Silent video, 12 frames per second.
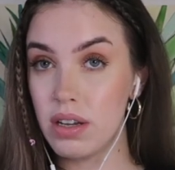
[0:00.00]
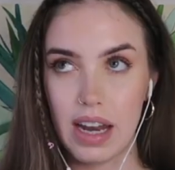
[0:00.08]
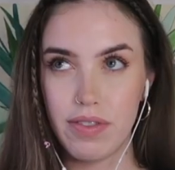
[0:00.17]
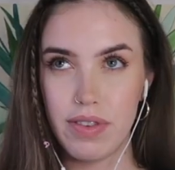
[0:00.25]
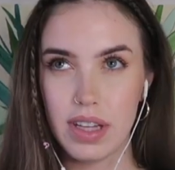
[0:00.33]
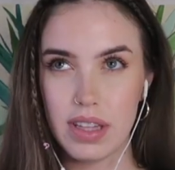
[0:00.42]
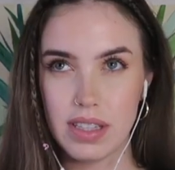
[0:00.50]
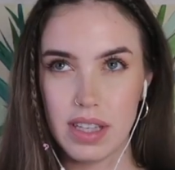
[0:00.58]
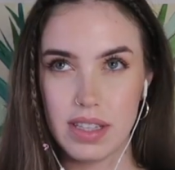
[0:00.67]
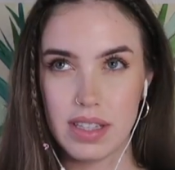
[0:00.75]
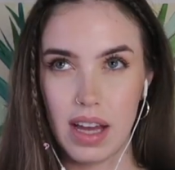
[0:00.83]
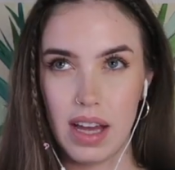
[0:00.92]
And I feel like this
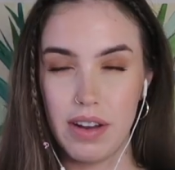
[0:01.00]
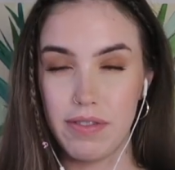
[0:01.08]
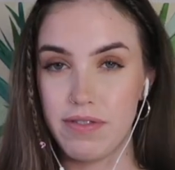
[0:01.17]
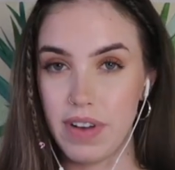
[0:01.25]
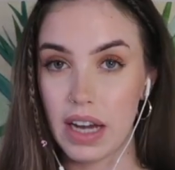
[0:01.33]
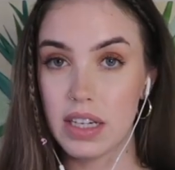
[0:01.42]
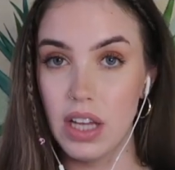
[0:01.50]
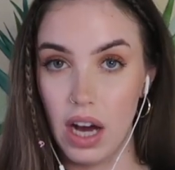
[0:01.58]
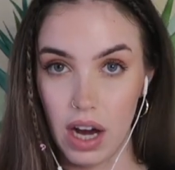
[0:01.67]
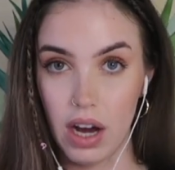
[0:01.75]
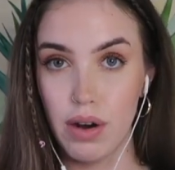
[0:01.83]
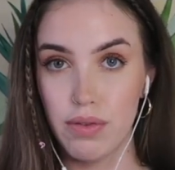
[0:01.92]
is an effect
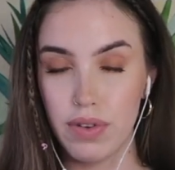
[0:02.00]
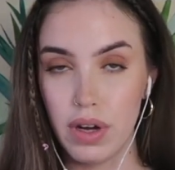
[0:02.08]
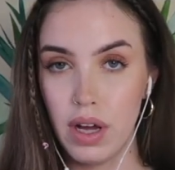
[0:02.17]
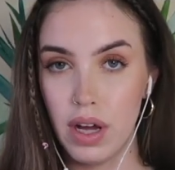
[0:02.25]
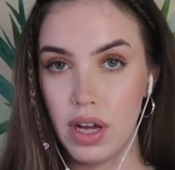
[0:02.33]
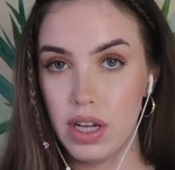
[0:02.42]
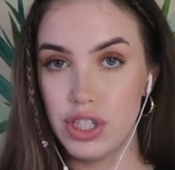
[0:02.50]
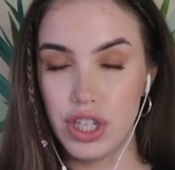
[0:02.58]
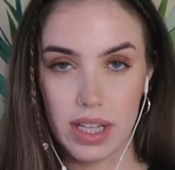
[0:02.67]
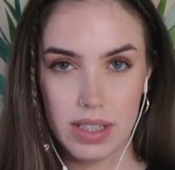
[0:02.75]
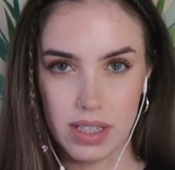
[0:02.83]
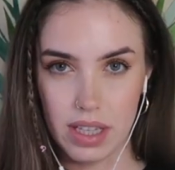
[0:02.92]
of
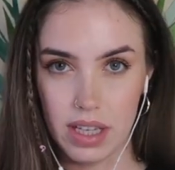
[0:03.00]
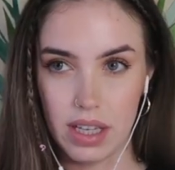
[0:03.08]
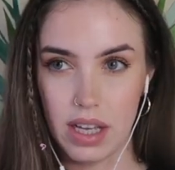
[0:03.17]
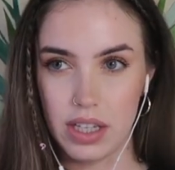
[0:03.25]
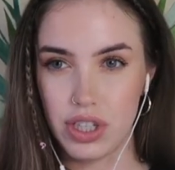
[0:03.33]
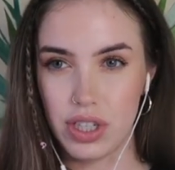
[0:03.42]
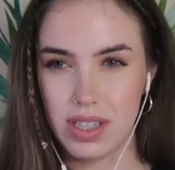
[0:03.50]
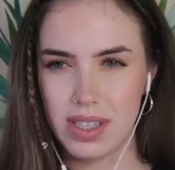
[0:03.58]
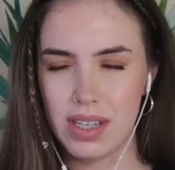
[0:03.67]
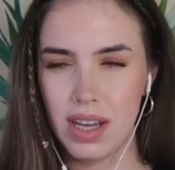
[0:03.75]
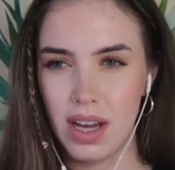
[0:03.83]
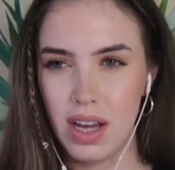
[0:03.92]
Gen Z and
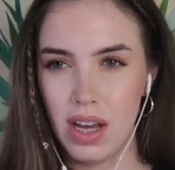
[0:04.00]
just